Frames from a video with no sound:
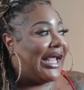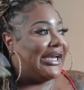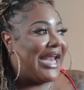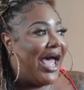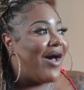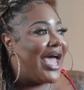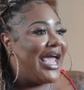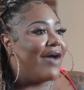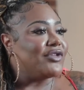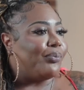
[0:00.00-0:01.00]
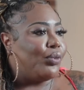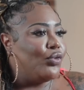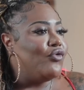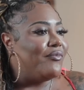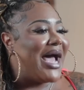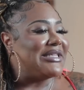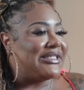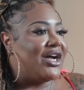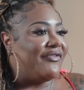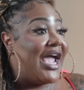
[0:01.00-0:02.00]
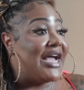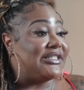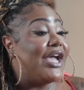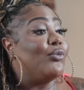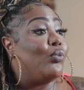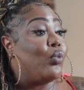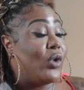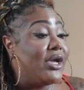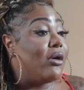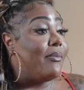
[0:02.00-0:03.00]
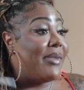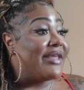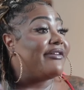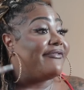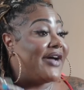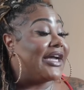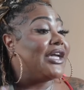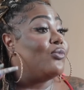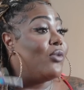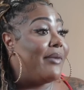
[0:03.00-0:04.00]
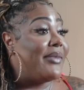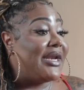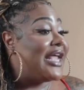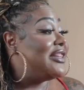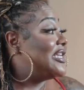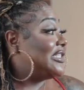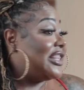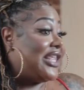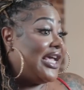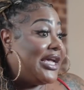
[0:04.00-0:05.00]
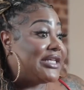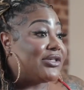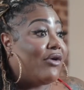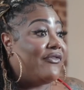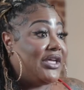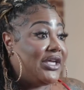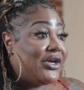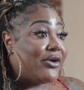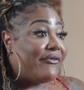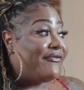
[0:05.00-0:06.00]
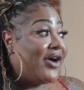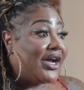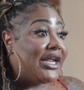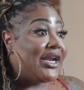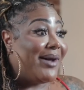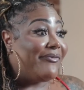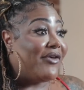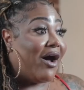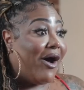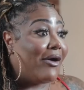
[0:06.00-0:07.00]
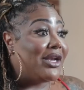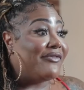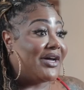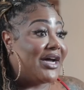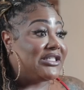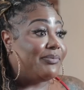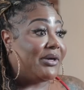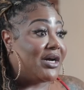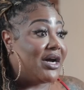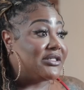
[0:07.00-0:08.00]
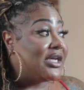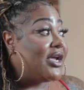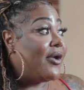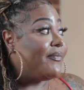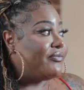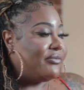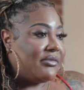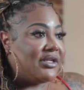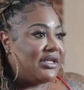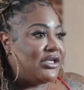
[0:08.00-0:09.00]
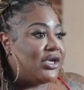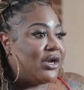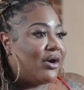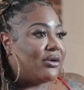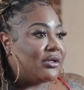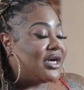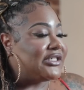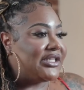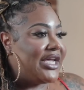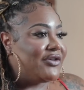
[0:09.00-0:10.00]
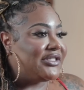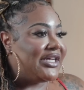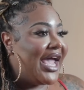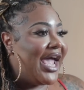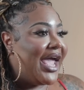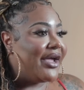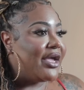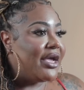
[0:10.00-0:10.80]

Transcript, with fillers: Now I have to prove myself as a real mother woman, and this thing is over here it up all of us because, you know, because here's the gag: